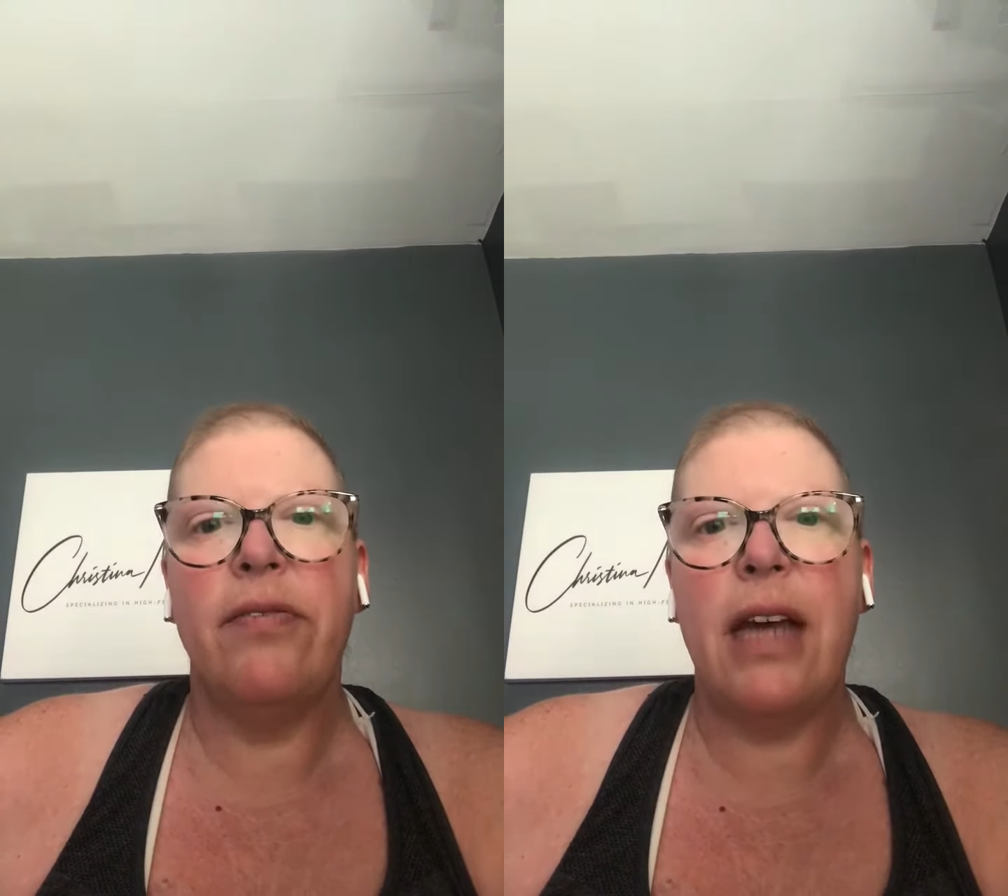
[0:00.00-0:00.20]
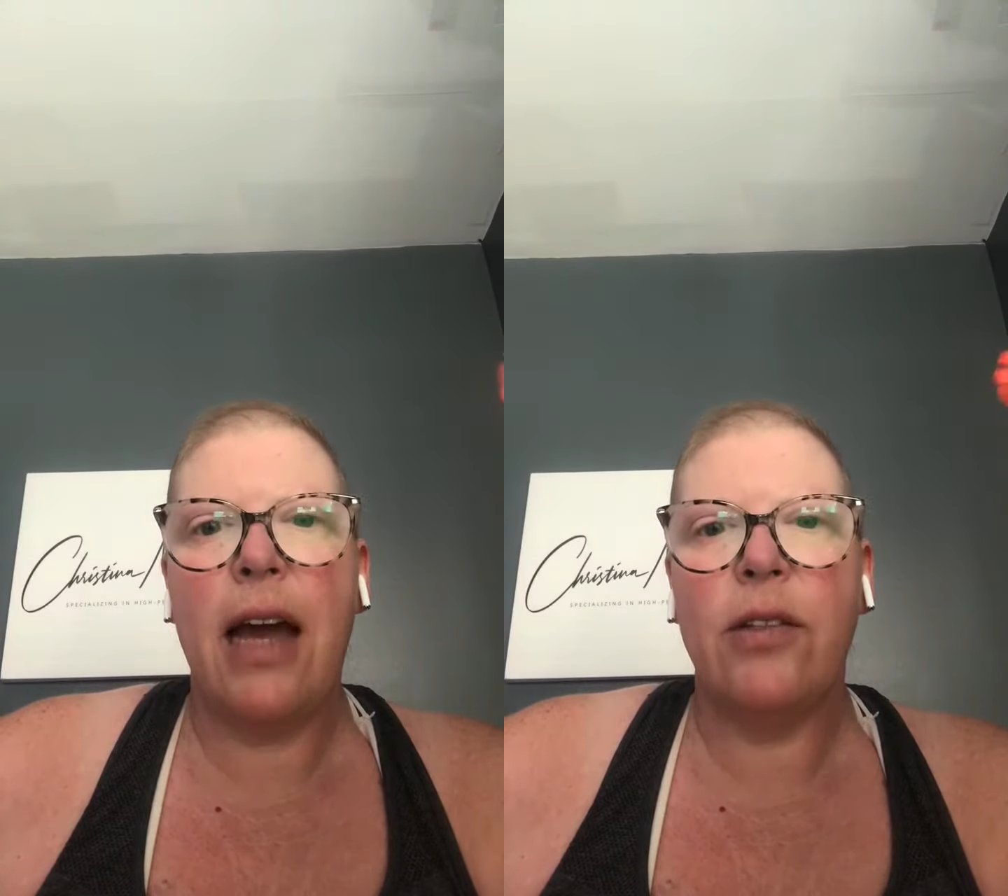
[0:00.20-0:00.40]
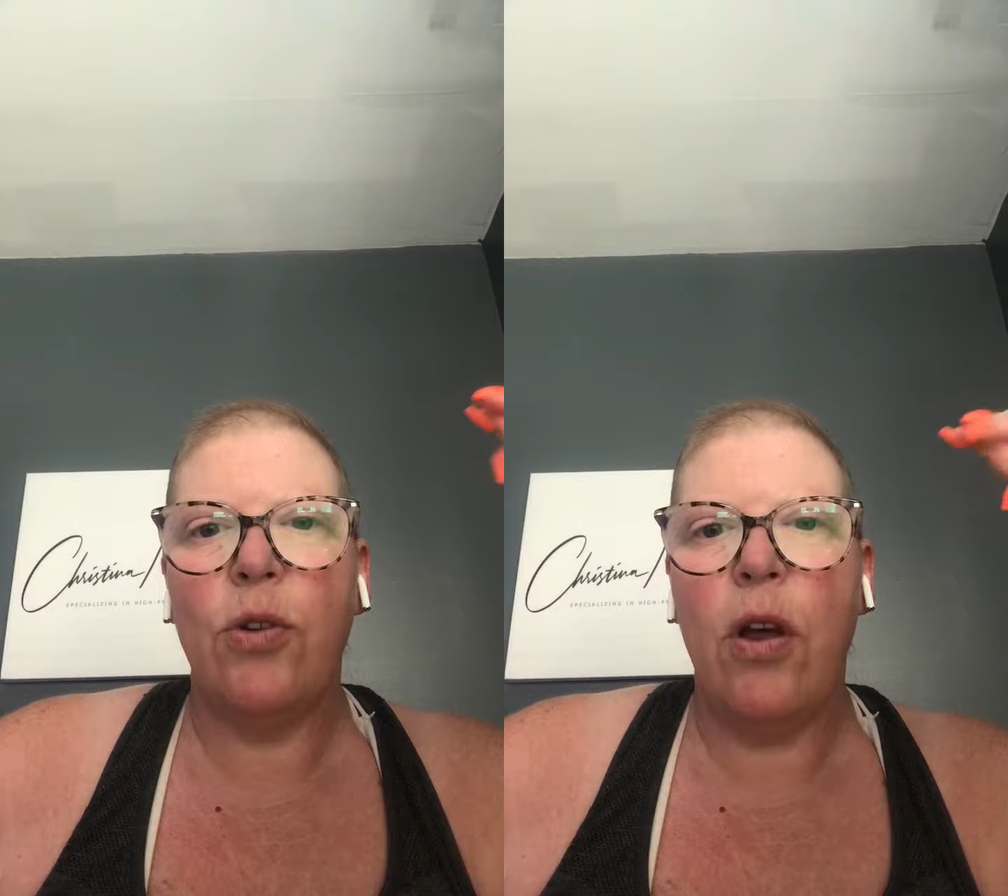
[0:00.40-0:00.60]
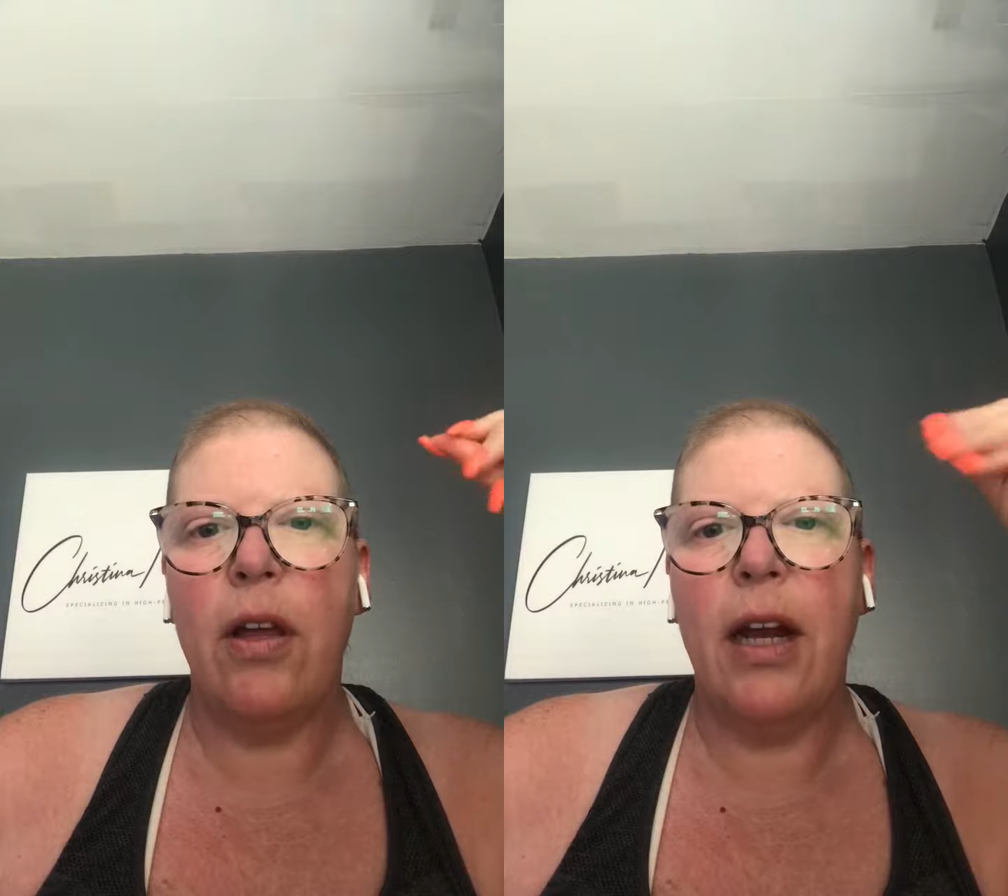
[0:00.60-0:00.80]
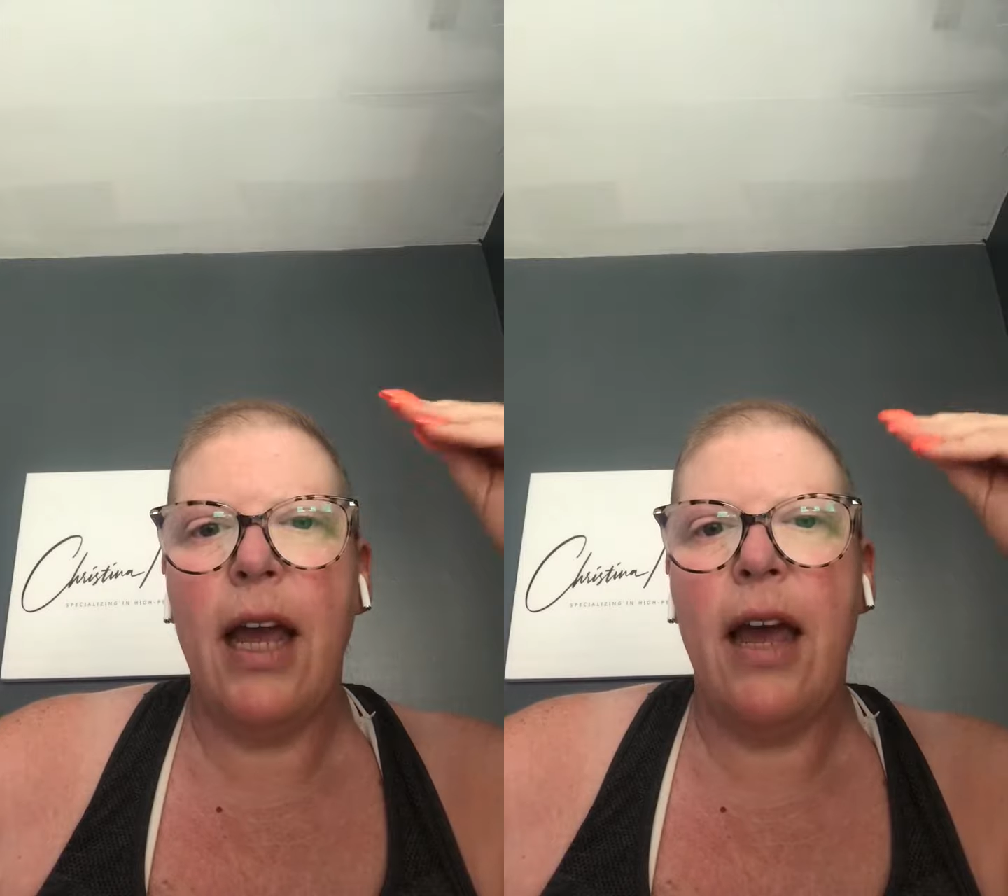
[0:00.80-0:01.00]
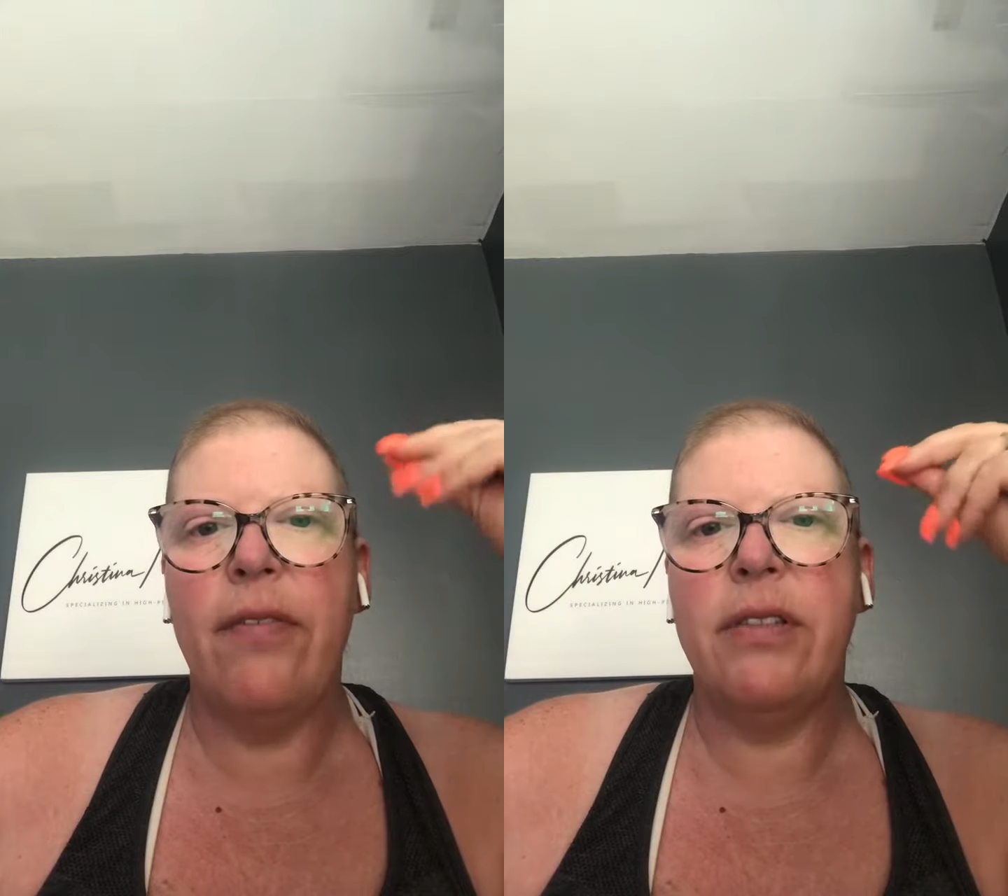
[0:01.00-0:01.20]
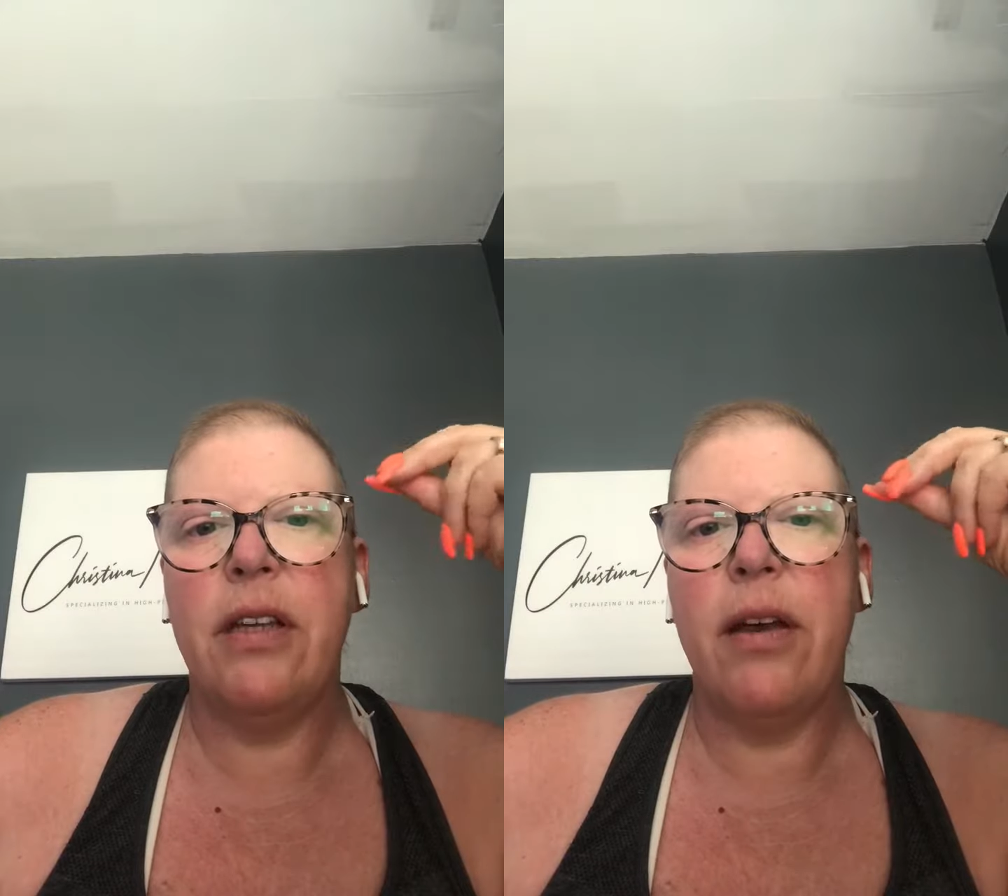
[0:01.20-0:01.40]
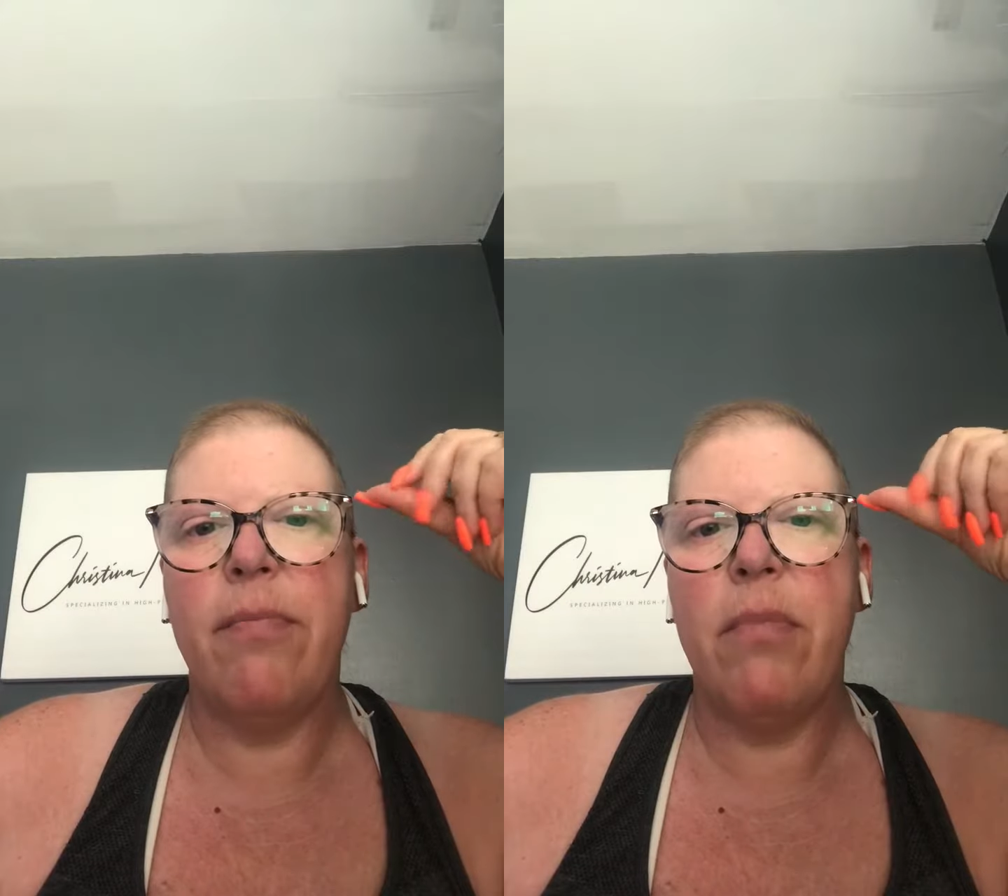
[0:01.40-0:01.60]
of Taxol and I have
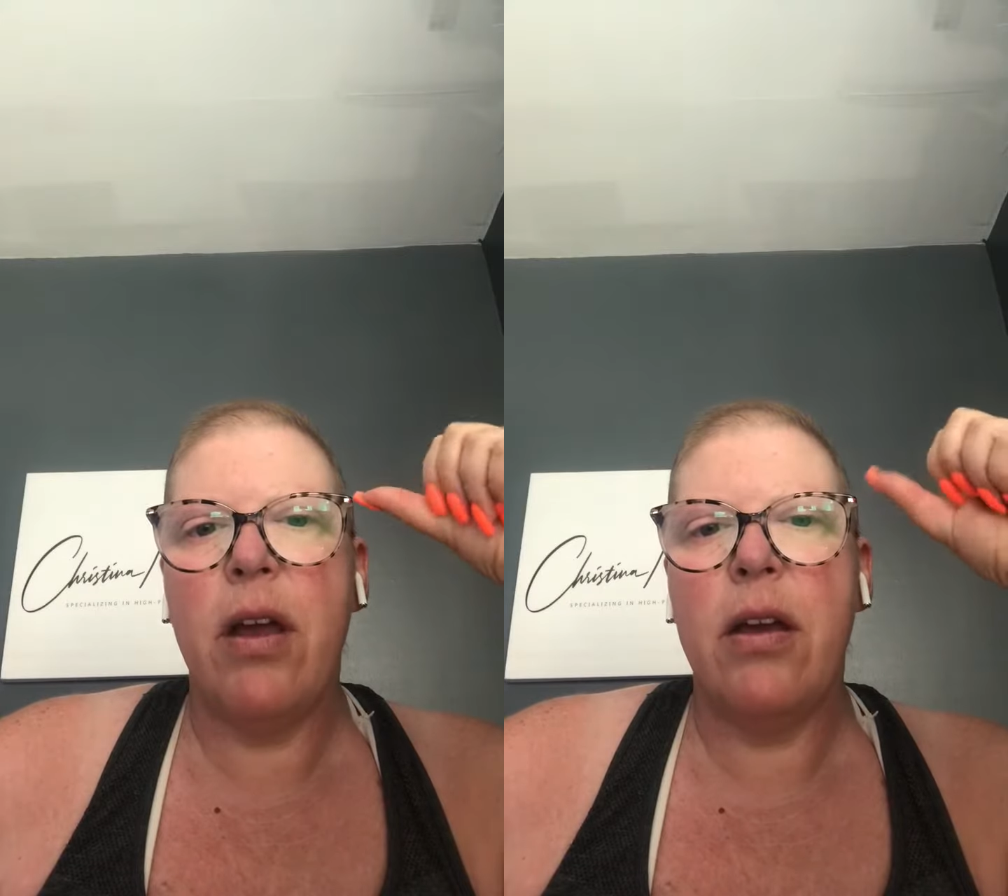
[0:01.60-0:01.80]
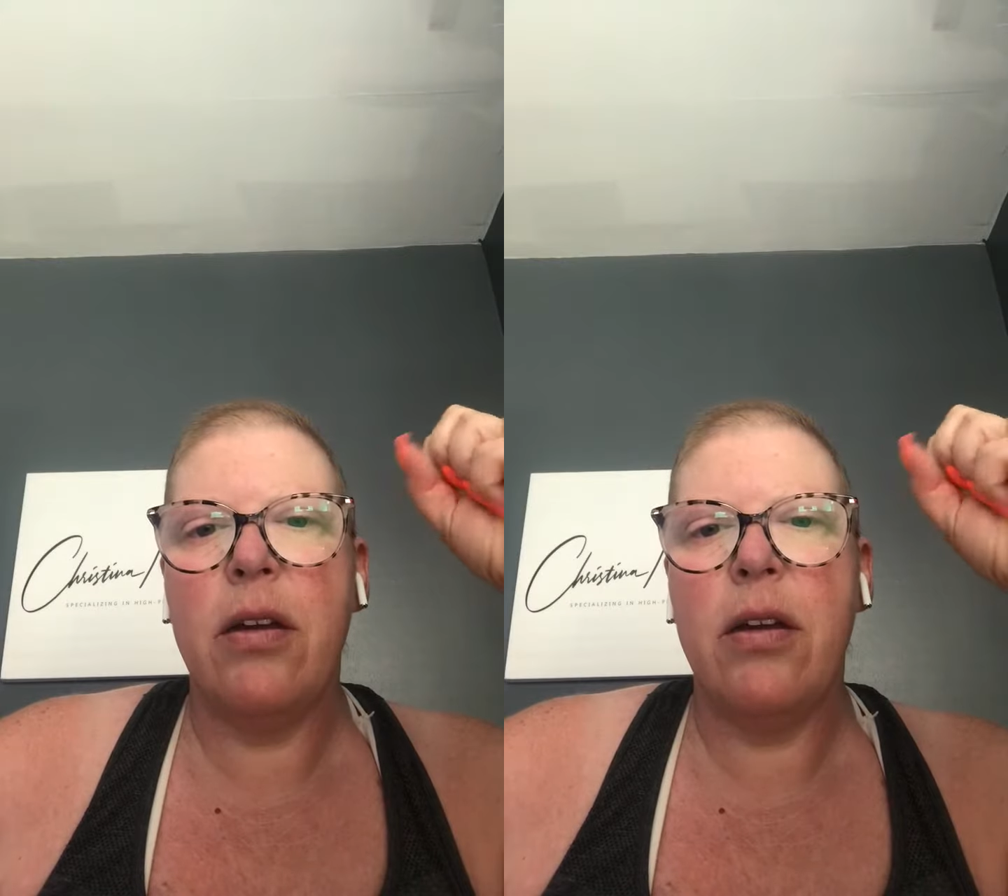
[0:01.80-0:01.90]
some